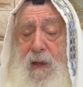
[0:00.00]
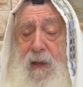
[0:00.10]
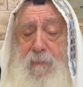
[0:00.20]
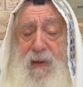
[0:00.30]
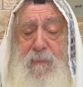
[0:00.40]

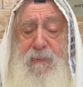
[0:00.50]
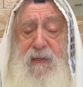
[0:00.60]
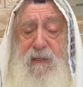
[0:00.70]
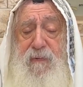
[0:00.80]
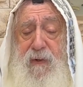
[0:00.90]
maybe
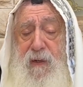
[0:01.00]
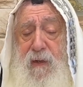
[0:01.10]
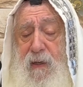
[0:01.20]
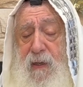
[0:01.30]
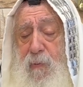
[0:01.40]
his father,
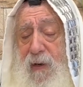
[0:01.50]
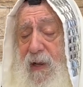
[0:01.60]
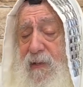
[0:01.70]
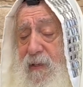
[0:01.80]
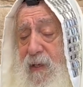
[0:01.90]
he will
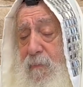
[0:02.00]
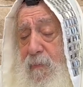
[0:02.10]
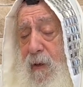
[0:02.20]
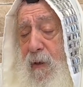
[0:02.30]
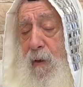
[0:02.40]
ask him,
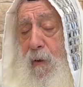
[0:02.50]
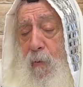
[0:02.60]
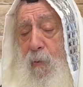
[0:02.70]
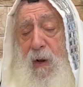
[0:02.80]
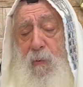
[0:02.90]

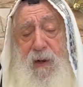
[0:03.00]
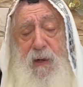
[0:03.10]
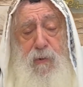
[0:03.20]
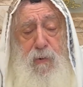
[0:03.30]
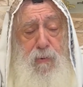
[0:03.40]
where were
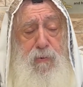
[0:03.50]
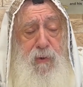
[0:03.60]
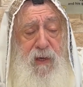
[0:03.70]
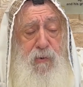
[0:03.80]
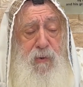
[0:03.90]
you
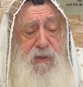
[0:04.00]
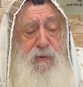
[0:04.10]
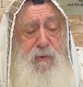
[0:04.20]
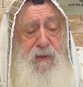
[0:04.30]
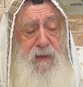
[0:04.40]
during
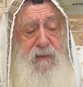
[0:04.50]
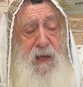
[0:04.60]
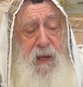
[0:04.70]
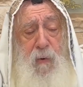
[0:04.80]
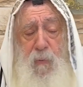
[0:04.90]
22 years?
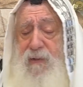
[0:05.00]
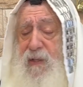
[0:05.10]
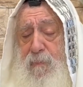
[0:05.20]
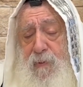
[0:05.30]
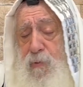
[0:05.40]
What
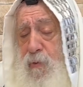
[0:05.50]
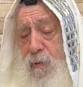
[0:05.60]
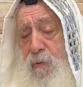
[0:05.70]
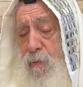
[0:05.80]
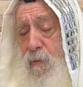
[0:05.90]
happened to
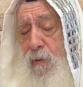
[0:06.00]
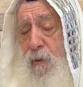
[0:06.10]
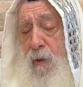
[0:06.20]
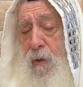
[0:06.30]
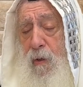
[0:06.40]
you?
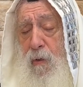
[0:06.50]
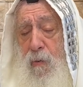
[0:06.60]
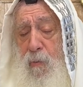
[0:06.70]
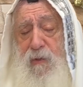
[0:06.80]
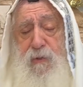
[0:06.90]

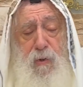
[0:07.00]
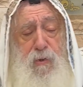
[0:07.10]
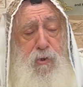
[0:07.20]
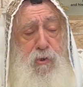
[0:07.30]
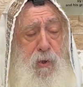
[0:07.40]
We saw
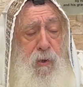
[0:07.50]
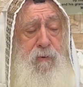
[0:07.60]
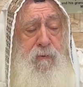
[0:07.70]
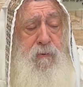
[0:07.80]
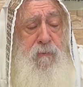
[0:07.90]
your shirt
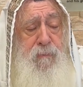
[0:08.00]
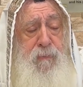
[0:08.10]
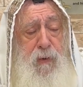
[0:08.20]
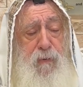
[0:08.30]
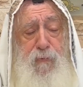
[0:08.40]

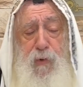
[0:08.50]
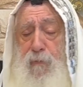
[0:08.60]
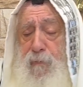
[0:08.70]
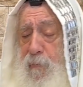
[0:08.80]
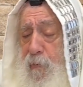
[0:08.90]
full
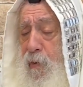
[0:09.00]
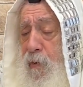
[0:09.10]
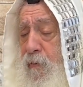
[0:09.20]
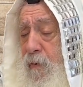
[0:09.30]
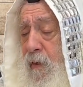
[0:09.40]
of
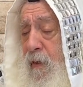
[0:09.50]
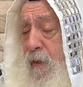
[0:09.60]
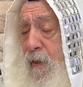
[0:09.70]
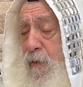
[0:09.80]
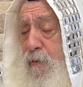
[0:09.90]
blood.
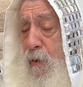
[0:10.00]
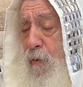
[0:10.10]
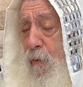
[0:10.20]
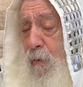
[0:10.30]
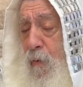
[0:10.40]
So
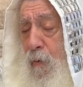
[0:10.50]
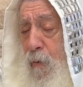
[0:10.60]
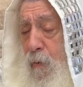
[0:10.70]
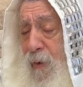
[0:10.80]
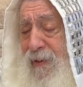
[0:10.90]
what